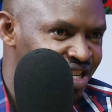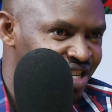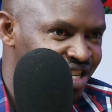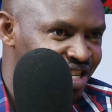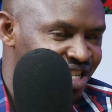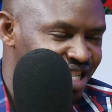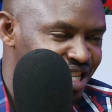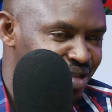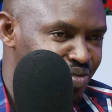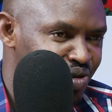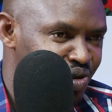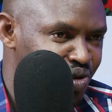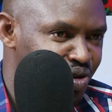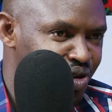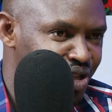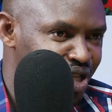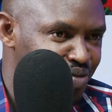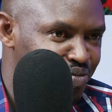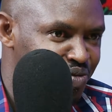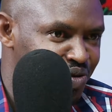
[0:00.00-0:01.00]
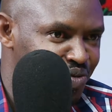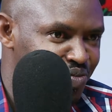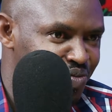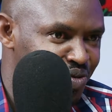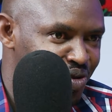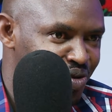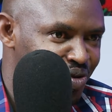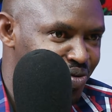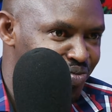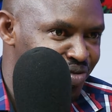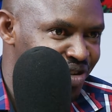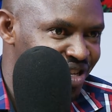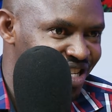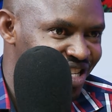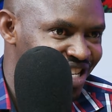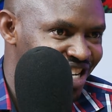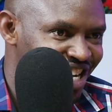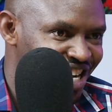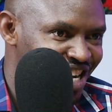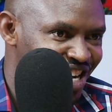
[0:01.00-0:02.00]
let me call them small, but
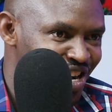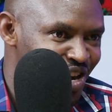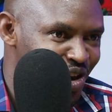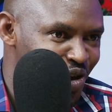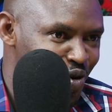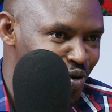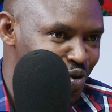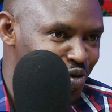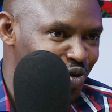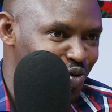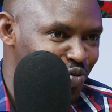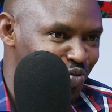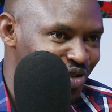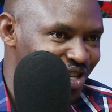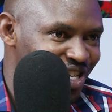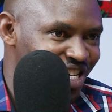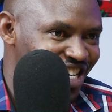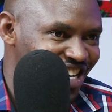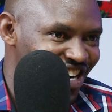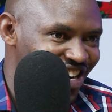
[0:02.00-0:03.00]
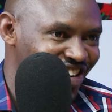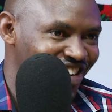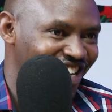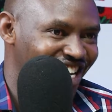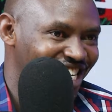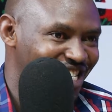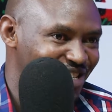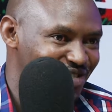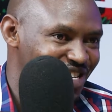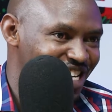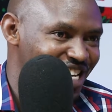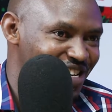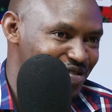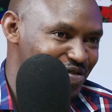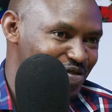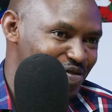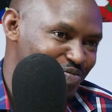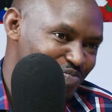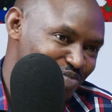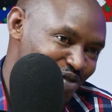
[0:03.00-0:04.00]
quote me right when I
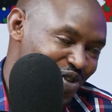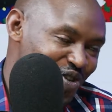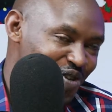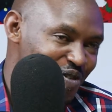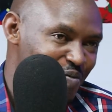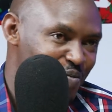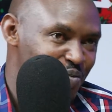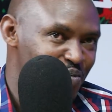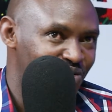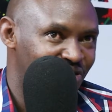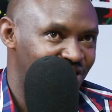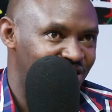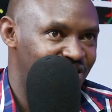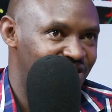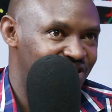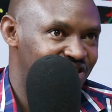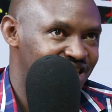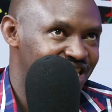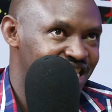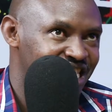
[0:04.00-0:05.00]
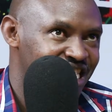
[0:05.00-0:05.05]
use small. You see,